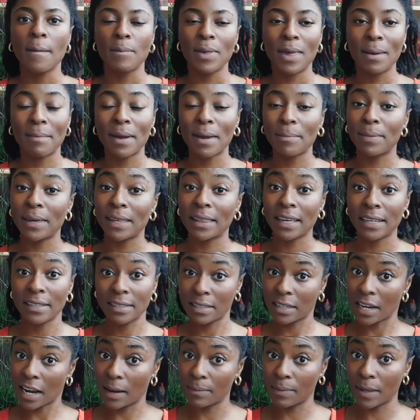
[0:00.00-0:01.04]
It might be less
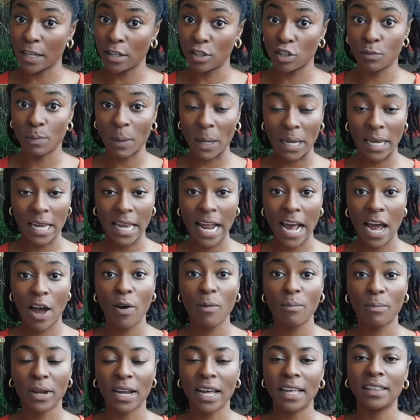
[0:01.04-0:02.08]
time that you spend
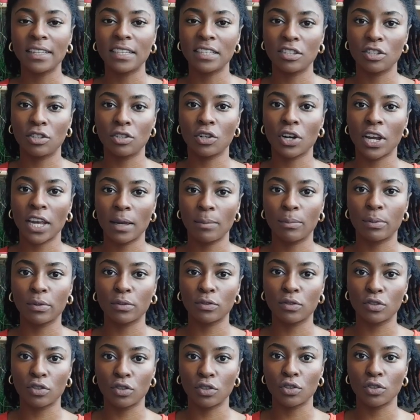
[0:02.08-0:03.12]
now, but at least you're able
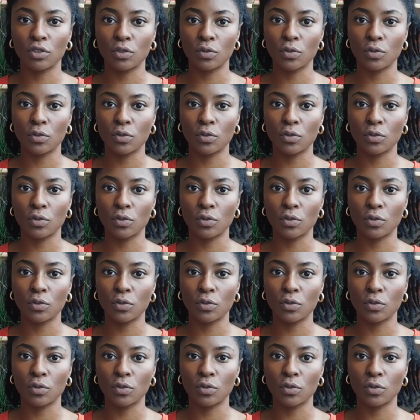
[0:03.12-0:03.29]
to